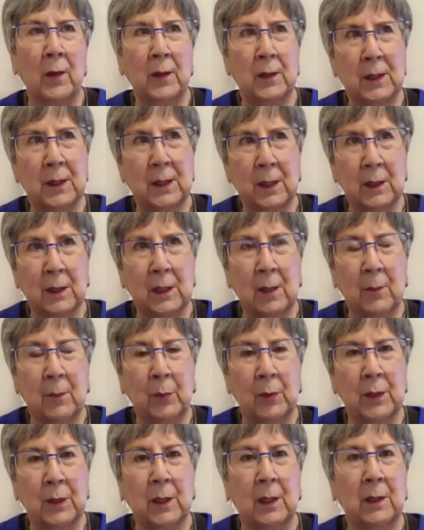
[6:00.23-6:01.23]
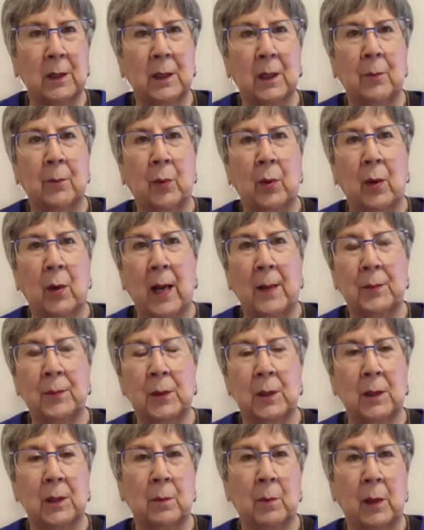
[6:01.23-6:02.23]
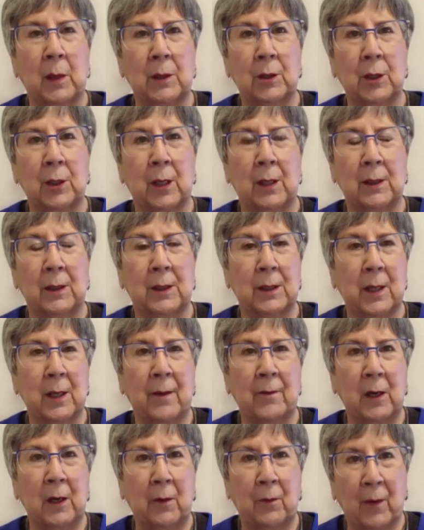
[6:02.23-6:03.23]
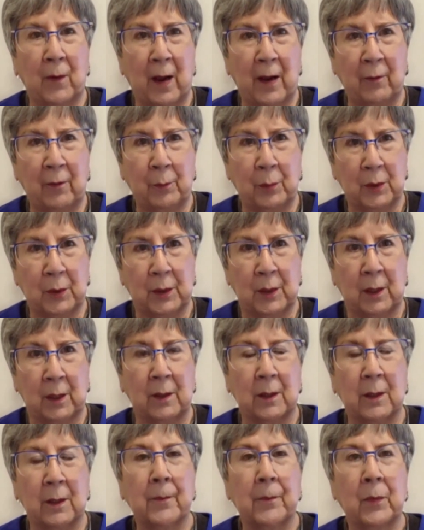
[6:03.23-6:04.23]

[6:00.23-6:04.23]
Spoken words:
than 60% and perhaps as much as 75%